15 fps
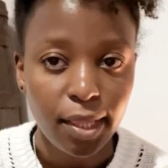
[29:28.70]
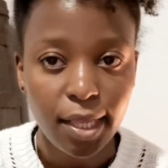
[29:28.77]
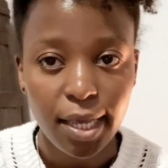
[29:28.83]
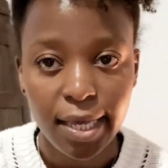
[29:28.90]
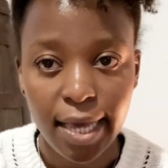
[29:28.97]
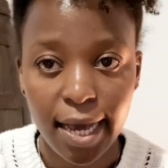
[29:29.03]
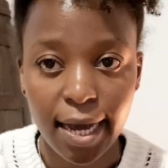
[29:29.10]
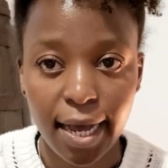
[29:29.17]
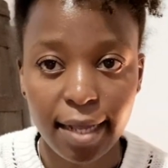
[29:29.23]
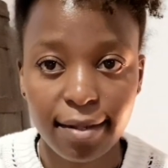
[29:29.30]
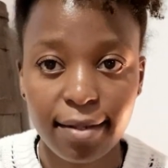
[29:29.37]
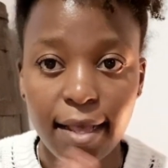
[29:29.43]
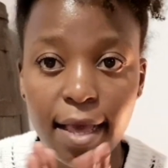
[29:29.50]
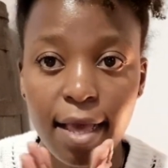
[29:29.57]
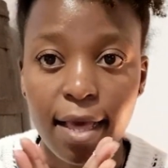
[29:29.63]
yeah
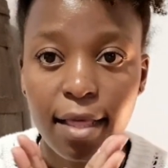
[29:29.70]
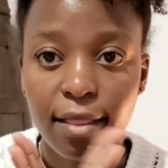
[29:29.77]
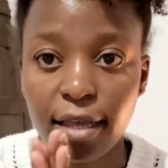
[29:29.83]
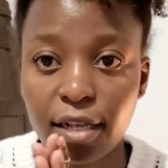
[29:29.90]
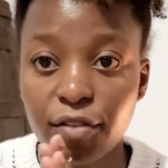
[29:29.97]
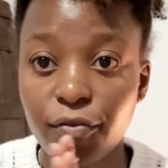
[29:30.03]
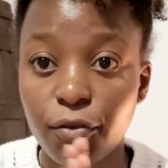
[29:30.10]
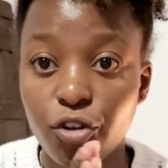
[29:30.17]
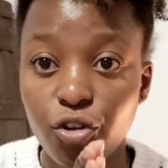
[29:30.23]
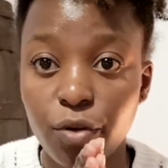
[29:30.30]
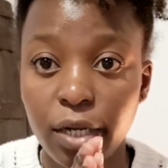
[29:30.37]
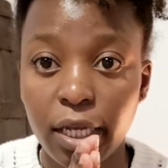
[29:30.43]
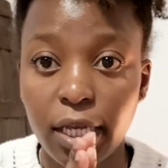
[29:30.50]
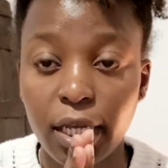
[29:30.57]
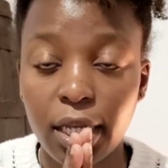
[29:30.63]
guys, thanks for
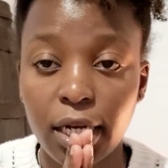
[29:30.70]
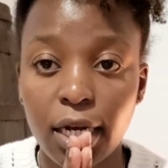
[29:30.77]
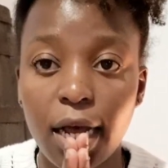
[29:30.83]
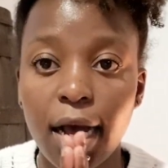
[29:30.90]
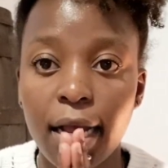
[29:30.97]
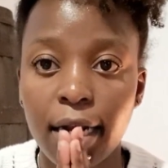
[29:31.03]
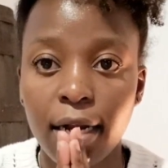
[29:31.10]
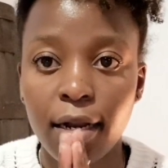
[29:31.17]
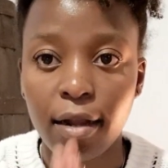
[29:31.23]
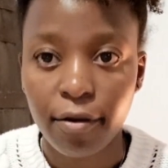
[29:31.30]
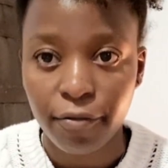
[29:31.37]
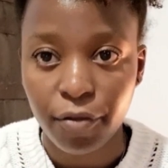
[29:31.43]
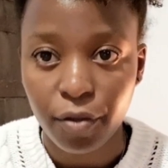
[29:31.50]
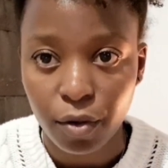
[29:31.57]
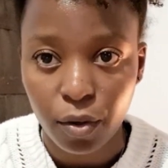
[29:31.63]
tuning in. I
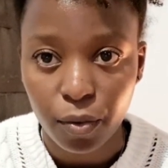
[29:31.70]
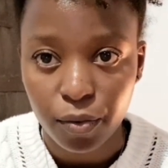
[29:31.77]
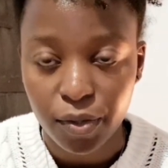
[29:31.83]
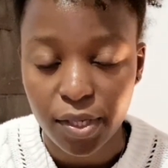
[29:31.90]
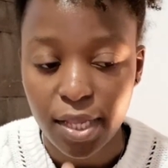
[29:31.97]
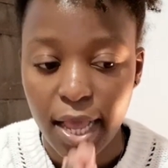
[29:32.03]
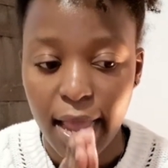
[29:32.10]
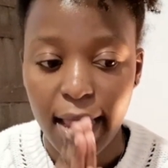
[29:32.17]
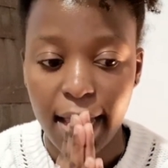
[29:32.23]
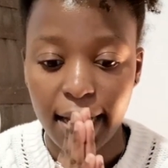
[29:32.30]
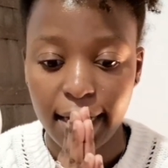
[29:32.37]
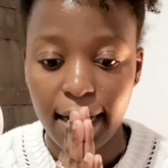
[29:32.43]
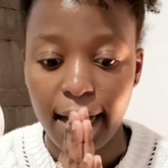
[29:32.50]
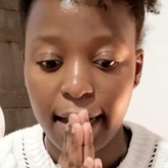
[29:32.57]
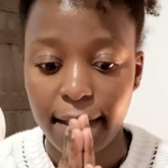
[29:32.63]
love you loads,
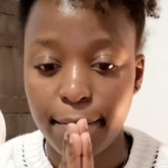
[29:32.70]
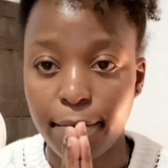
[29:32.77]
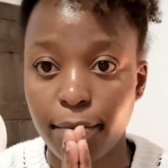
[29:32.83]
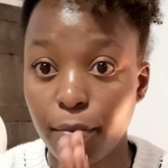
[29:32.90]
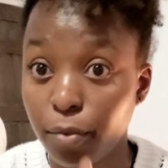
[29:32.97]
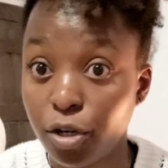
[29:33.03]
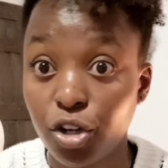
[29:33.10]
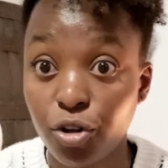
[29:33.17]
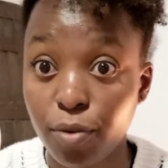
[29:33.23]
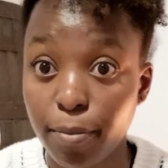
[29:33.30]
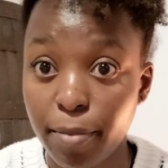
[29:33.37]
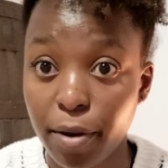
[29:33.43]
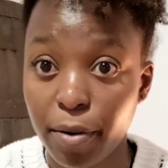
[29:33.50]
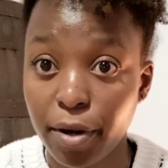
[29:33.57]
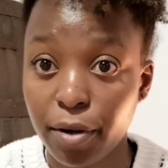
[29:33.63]
and I wish you a
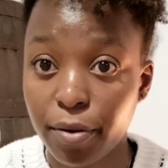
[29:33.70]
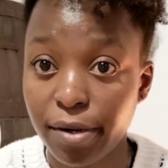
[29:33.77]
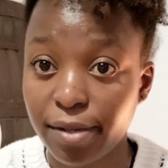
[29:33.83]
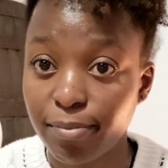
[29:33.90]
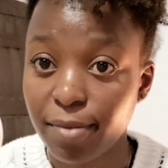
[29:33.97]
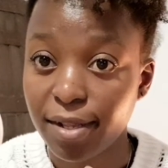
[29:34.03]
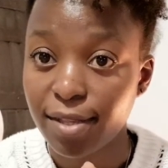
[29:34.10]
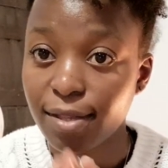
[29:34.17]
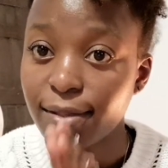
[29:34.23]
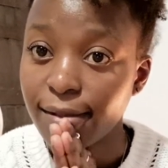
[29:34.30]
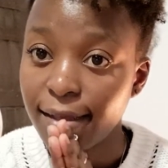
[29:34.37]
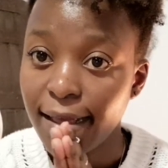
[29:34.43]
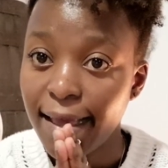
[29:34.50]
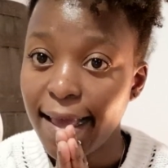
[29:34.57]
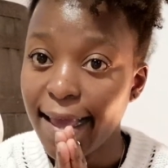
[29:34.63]
Merry Christmas
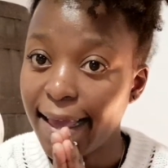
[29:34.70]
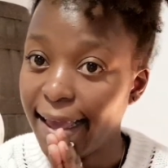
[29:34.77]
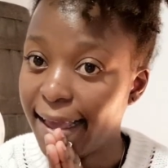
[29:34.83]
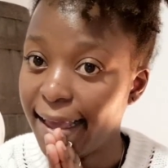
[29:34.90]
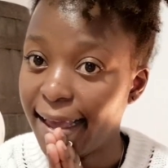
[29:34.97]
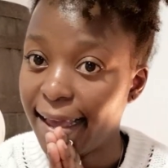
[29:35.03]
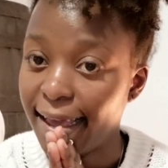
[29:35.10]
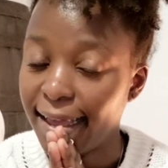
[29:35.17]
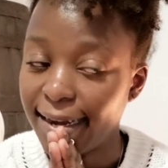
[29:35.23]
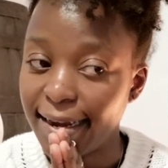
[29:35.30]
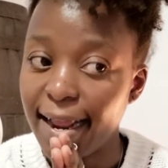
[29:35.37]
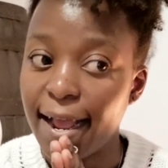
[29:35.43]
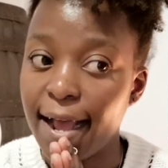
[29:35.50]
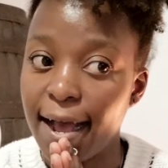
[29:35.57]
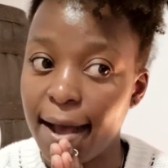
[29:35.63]
and
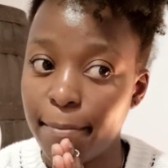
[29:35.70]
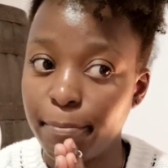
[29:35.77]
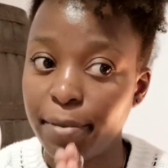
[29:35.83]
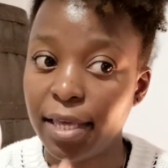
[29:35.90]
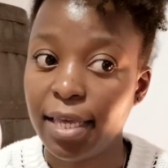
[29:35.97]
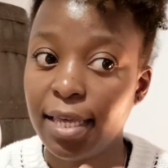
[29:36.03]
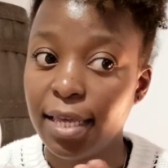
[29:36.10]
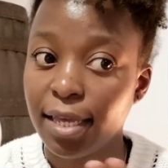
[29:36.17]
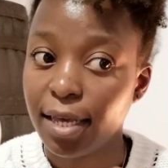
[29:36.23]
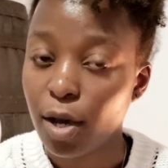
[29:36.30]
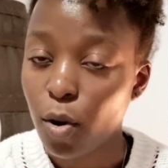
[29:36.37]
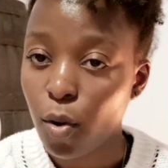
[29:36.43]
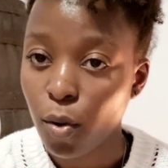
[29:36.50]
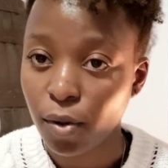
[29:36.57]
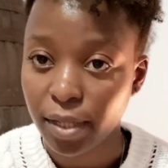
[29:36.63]
a happy
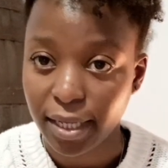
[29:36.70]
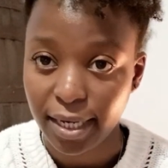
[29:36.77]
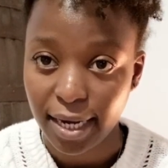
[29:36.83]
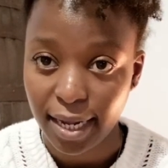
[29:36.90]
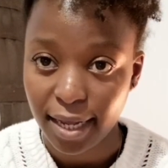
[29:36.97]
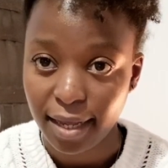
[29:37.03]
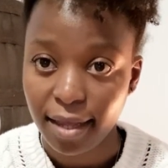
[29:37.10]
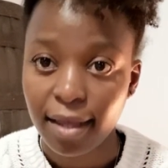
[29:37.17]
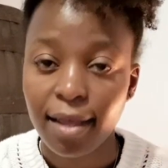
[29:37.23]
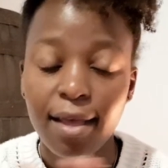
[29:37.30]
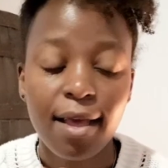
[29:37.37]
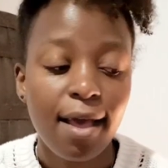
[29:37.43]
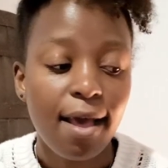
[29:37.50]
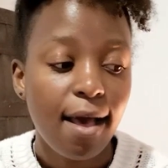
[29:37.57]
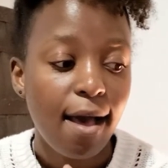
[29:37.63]
holiday.
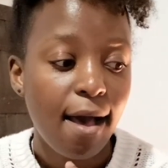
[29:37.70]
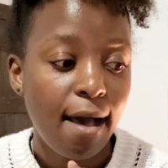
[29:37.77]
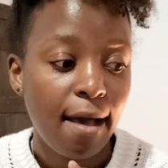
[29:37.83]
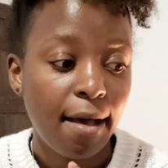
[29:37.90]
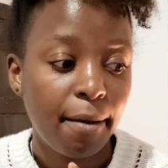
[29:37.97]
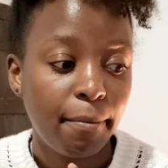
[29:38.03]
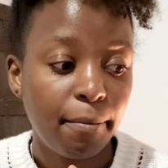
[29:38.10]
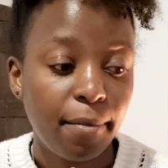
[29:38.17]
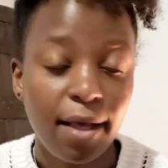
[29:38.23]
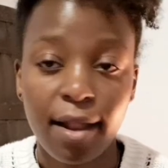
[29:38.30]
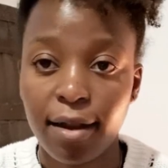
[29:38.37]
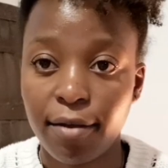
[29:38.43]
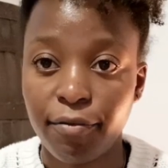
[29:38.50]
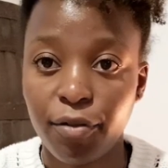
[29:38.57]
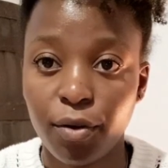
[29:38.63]
I
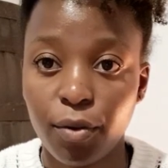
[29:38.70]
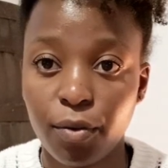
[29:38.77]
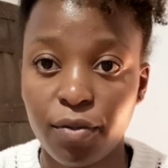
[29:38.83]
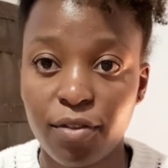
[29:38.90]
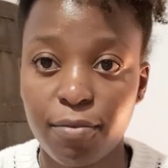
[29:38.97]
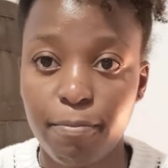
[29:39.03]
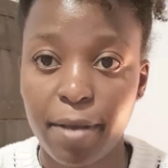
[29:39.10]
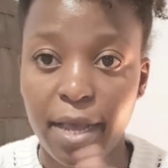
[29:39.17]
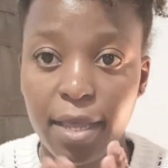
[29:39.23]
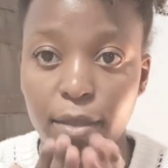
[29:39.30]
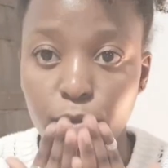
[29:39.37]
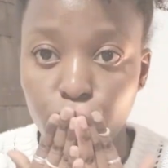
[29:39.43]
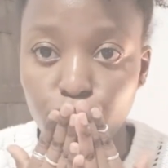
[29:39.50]
love you loads. Bye.